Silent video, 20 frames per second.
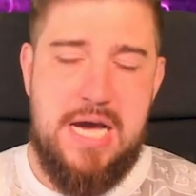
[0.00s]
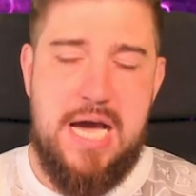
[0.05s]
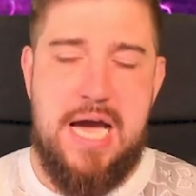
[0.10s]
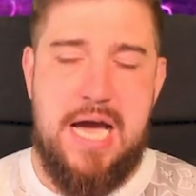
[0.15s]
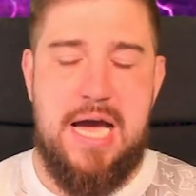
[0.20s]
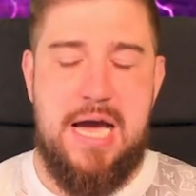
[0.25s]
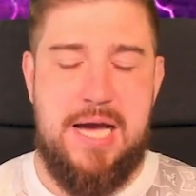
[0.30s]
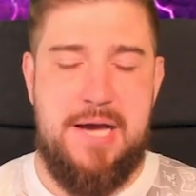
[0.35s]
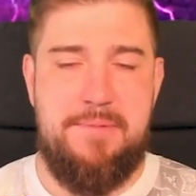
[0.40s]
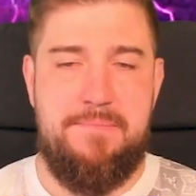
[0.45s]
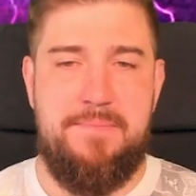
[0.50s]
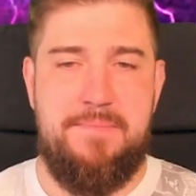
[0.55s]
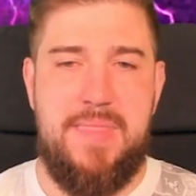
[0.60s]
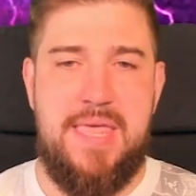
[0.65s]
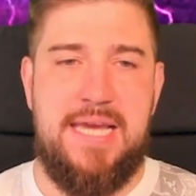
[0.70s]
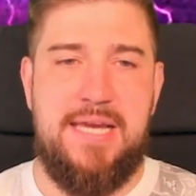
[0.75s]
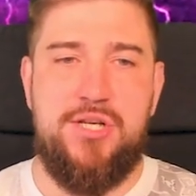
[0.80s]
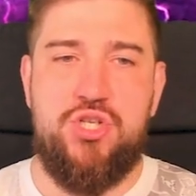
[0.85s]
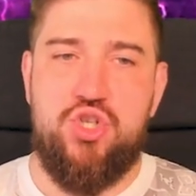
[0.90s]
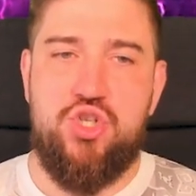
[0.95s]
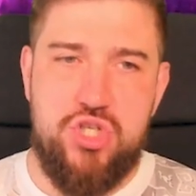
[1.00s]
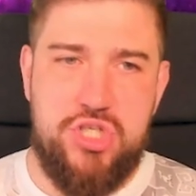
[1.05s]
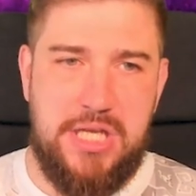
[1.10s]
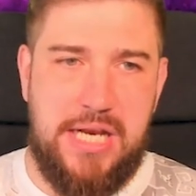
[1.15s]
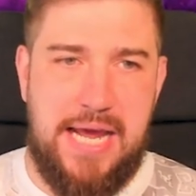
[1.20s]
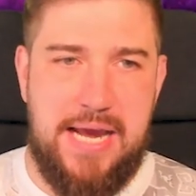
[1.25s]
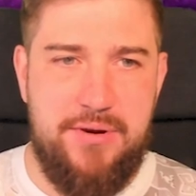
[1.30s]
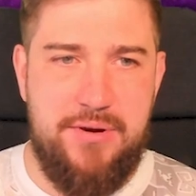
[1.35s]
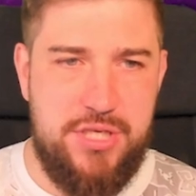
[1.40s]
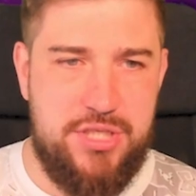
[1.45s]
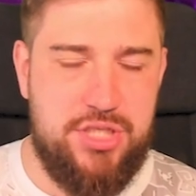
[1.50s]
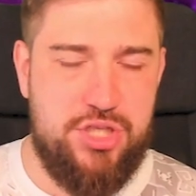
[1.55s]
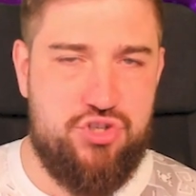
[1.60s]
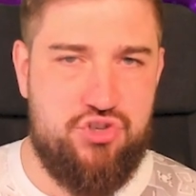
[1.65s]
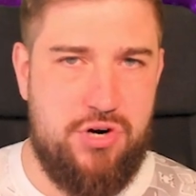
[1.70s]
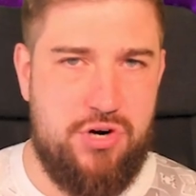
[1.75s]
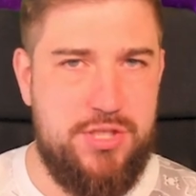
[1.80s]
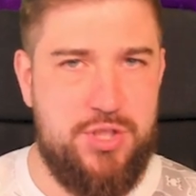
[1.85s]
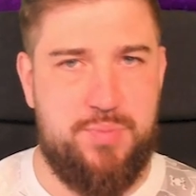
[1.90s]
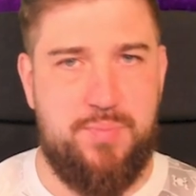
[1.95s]
It does allow you to
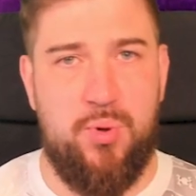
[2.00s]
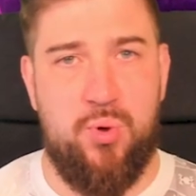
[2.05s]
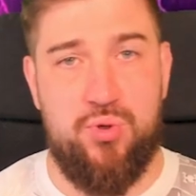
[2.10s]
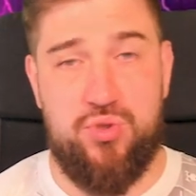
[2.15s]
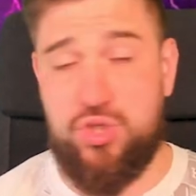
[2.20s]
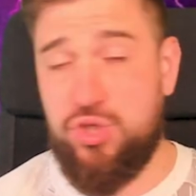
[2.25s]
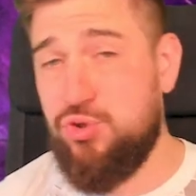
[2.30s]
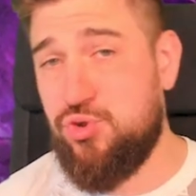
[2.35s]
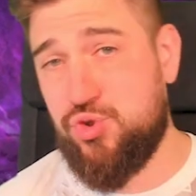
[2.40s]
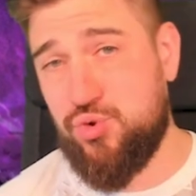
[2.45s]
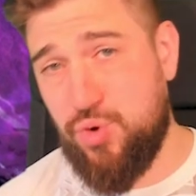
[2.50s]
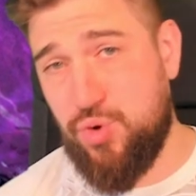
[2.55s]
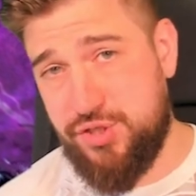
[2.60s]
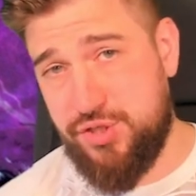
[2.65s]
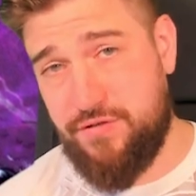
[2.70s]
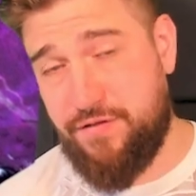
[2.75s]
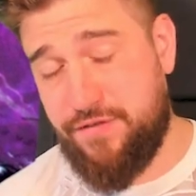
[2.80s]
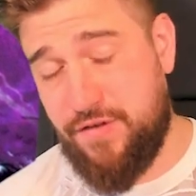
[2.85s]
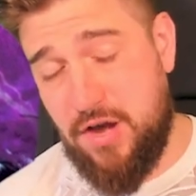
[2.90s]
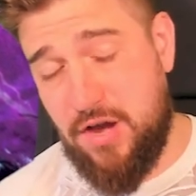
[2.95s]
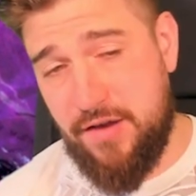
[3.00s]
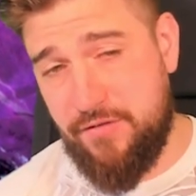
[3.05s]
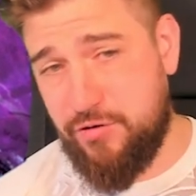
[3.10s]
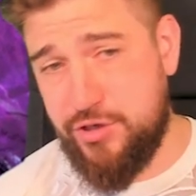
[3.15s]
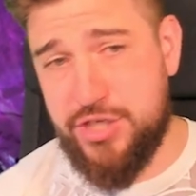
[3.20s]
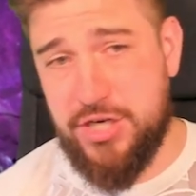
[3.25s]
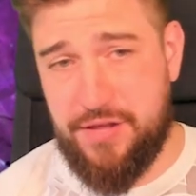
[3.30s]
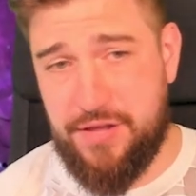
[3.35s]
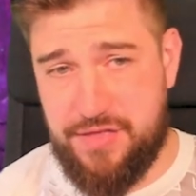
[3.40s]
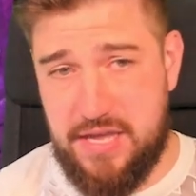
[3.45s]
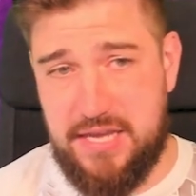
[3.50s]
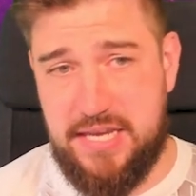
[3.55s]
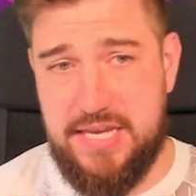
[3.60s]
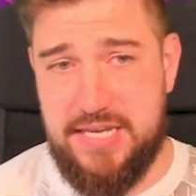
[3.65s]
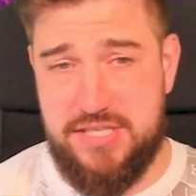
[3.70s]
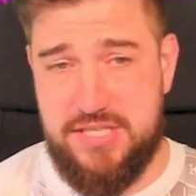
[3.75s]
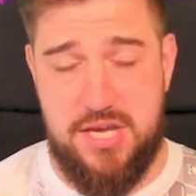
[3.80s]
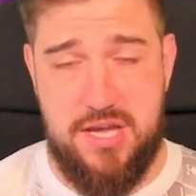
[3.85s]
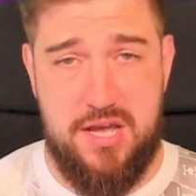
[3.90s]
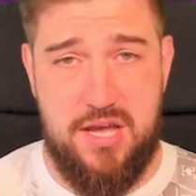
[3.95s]
transport 2 squads of 5, which I think
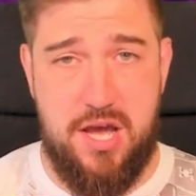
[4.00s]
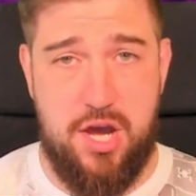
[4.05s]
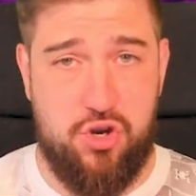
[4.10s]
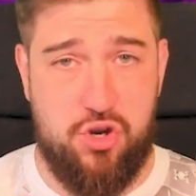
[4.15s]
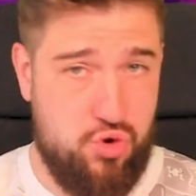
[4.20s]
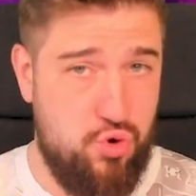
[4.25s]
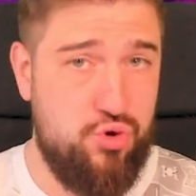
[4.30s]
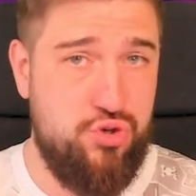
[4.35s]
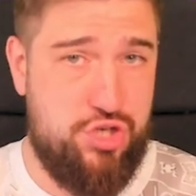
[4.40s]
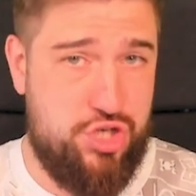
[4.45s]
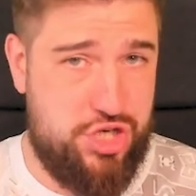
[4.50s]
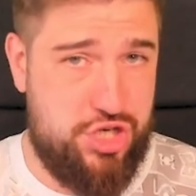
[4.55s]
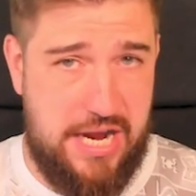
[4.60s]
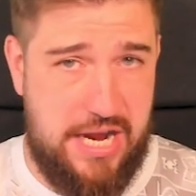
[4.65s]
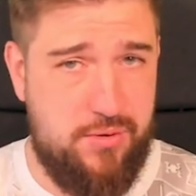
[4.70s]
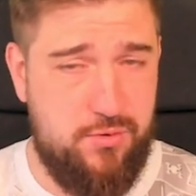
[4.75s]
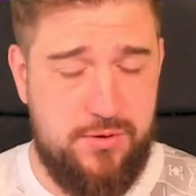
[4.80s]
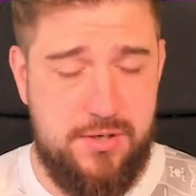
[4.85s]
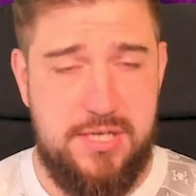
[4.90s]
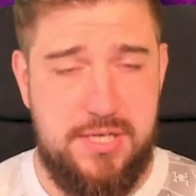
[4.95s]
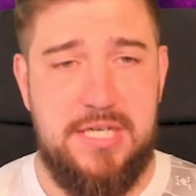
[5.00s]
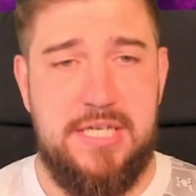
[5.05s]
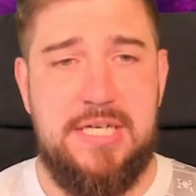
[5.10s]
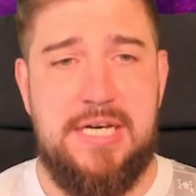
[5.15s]
is a good shout,